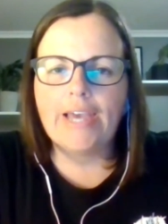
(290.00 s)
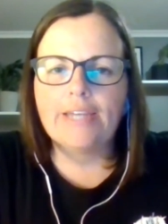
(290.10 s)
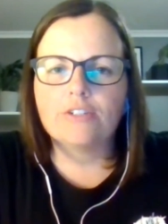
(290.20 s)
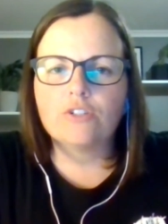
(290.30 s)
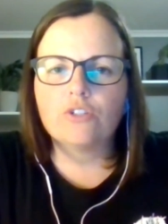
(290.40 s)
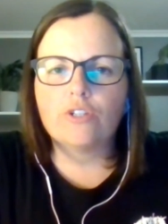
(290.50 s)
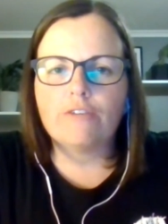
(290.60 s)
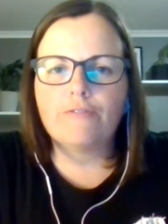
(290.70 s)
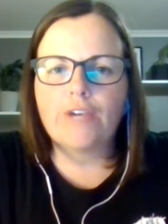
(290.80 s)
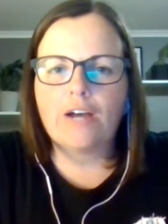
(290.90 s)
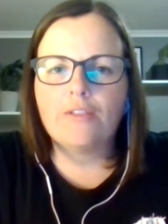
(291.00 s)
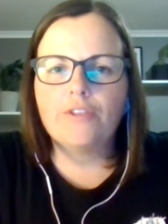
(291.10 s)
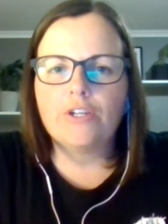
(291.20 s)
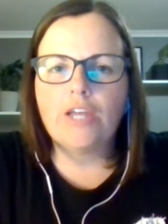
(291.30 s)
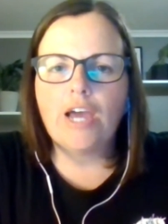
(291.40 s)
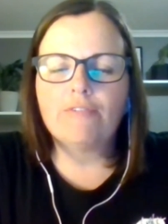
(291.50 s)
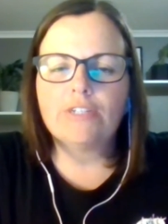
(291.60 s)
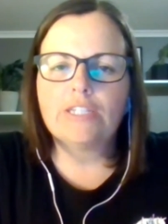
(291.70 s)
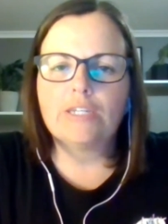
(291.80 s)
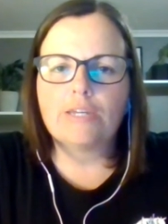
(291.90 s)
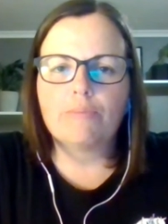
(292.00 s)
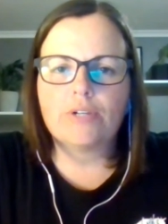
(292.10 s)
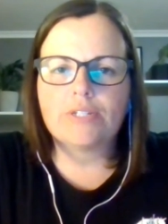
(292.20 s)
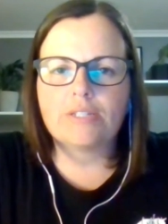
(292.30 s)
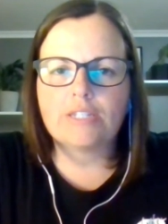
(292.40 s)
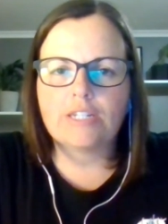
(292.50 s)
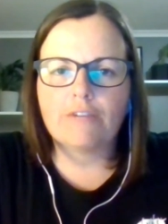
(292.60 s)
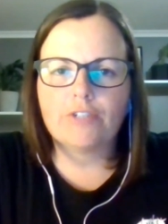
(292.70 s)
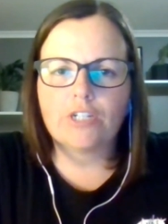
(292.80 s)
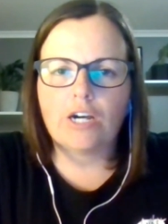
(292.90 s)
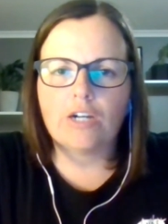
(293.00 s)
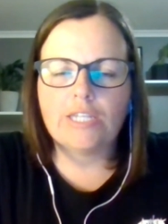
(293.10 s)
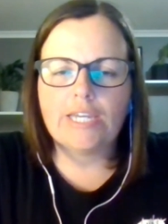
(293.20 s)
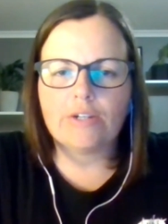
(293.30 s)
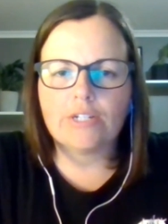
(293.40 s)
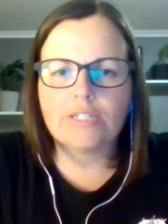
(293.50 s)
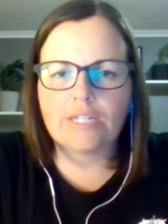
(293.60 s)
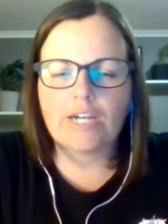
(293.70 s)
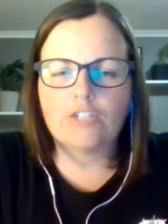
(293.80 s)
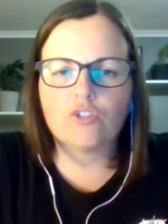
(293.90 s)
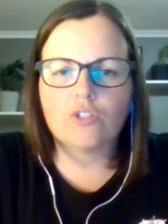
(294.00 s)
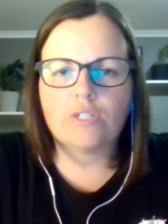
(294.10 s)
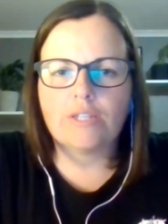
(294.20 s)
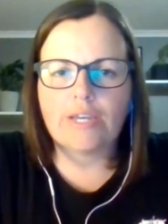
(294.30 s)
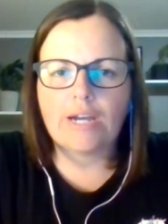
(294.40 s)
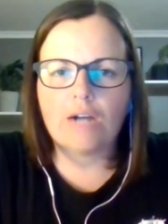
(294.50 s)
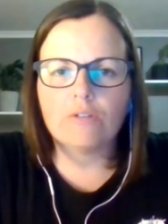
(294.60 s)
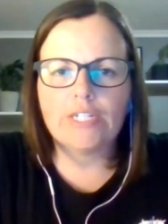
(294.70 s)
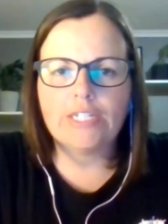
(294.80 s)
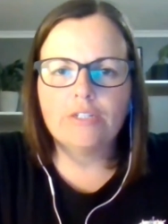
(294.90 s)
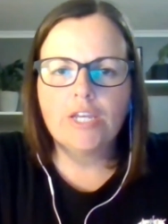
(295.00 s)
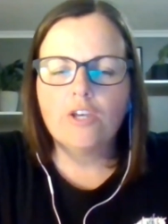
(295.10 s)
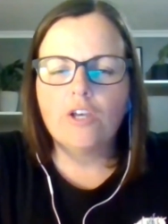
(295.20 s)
and you know they found that having their presence in africa in the areas and the countries that they are in